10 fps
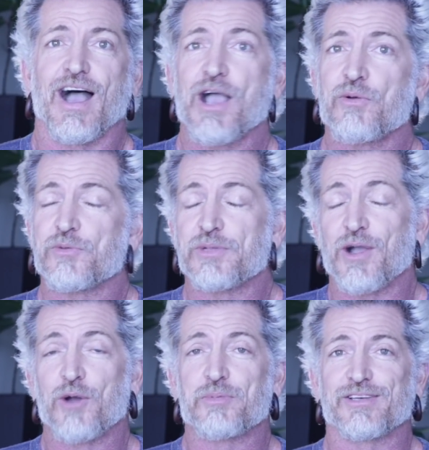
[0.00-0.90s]
I would
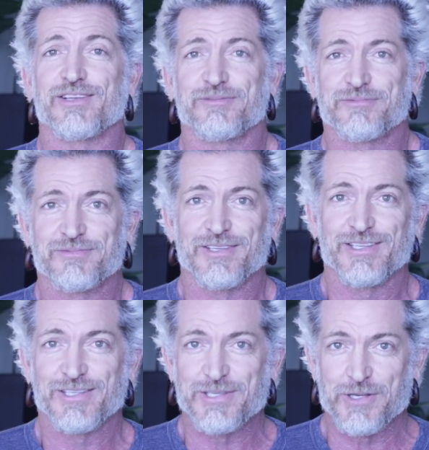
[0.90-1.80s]
be open
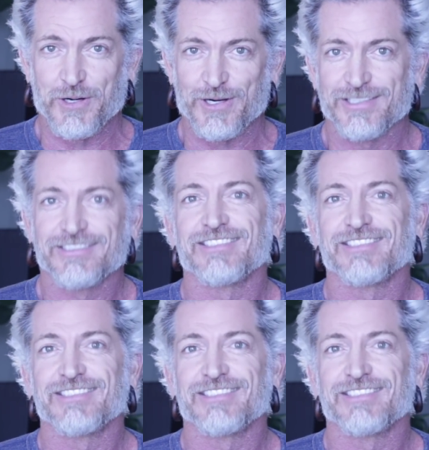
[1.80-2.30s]
to your